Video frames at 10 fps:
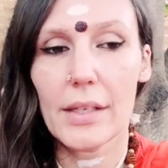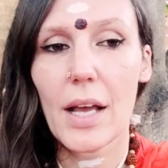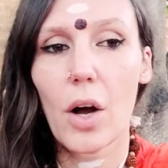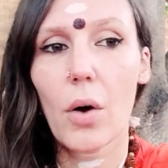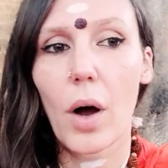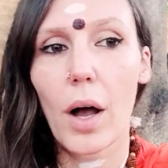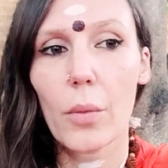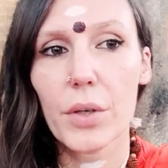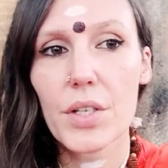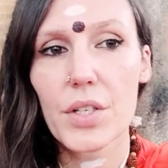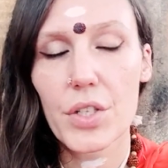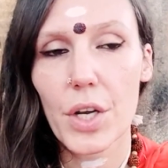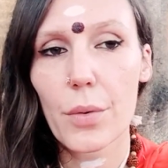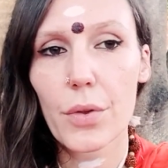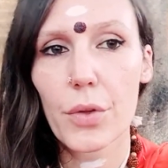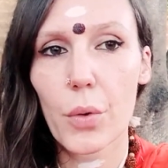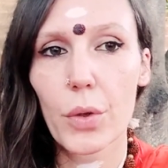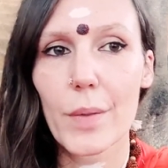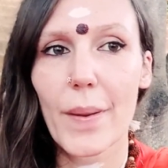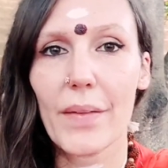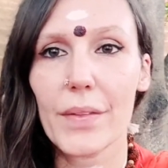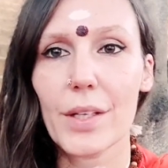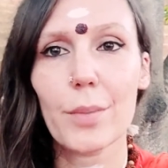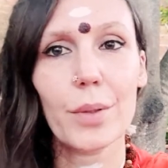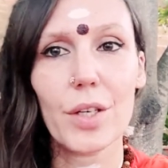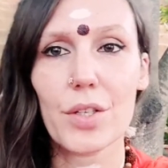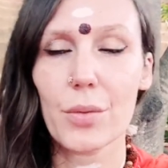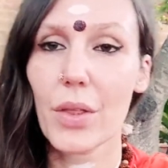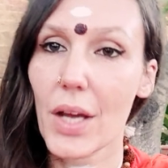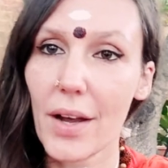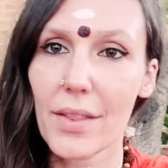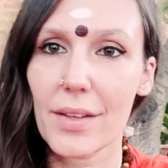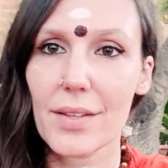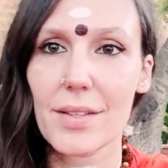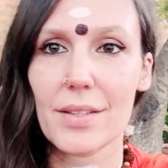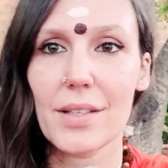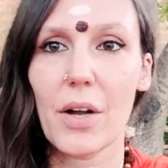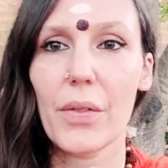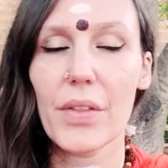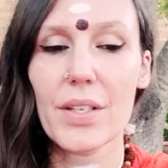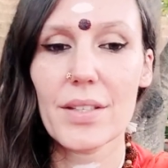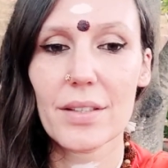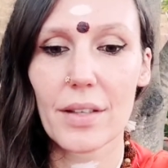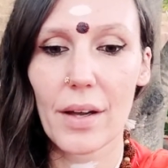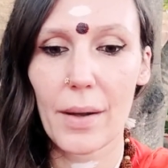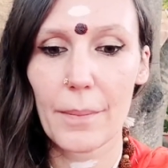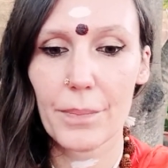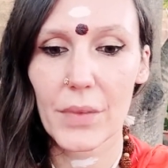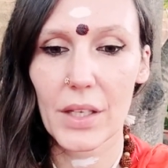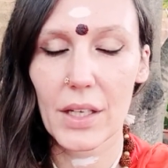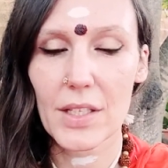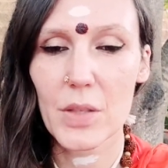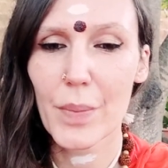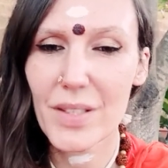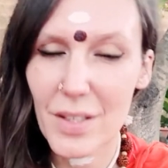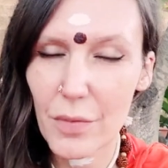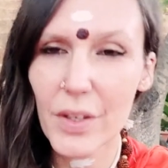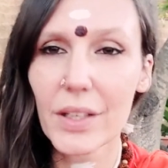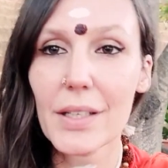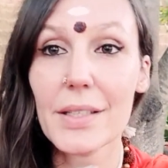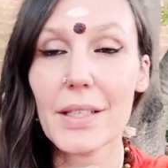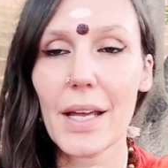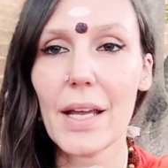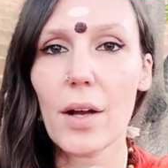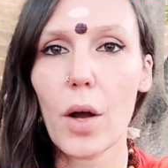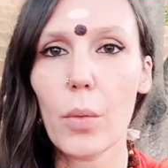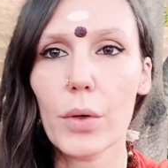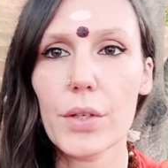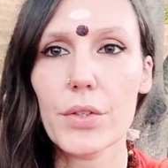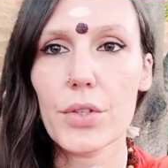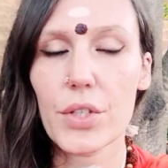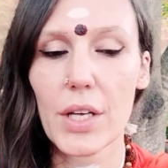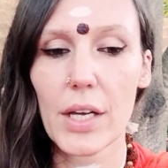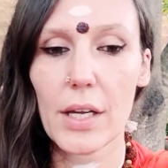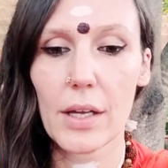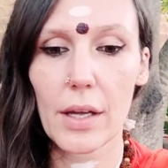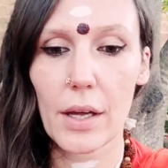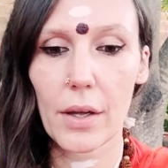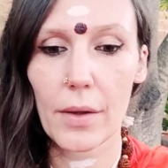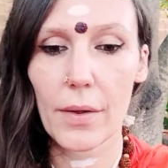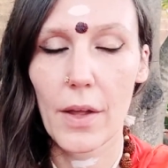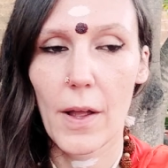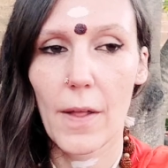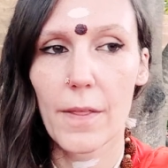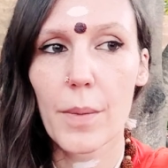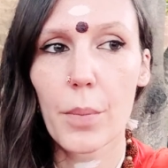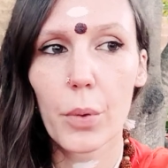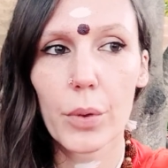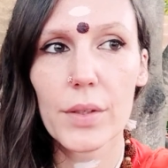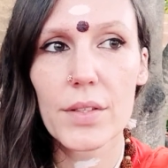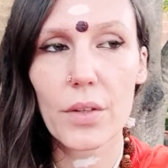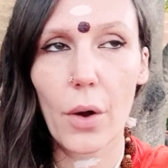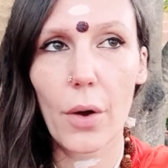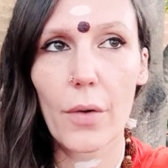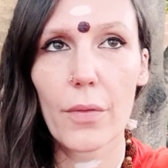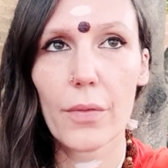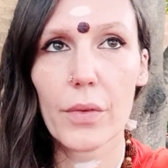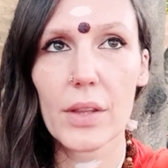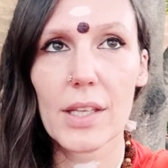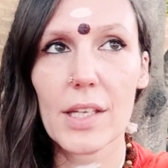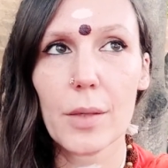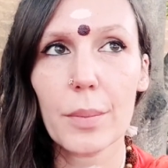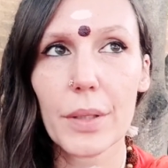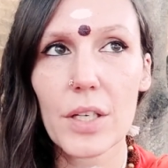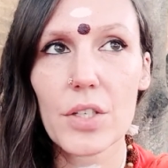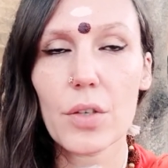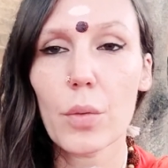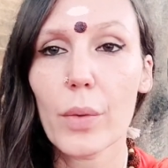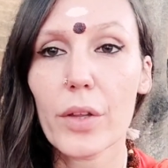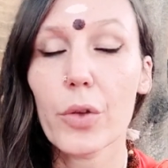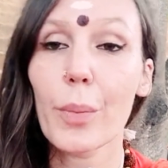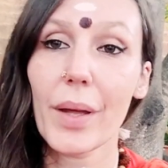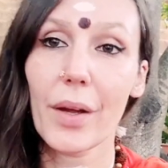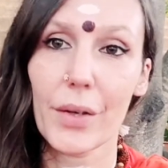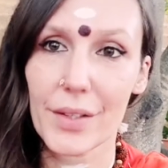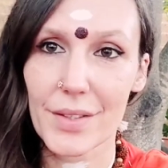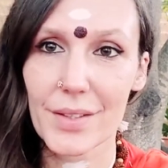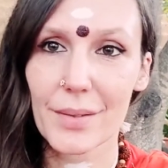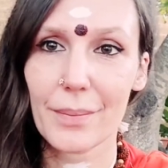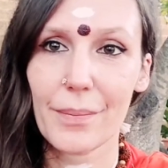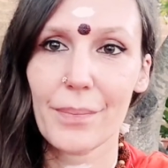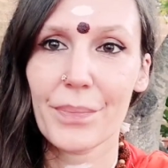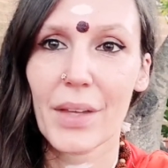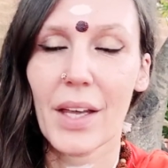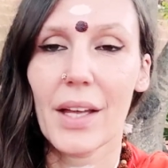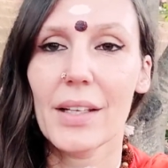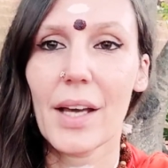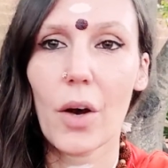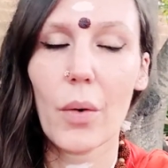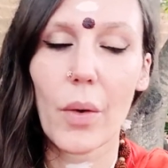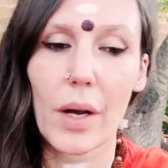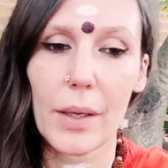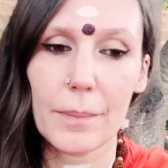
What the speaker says: Now, I wanted to share with you all about completion with others. Now, this specifically today, I wanted to share the importance of the completion with your parents. Now,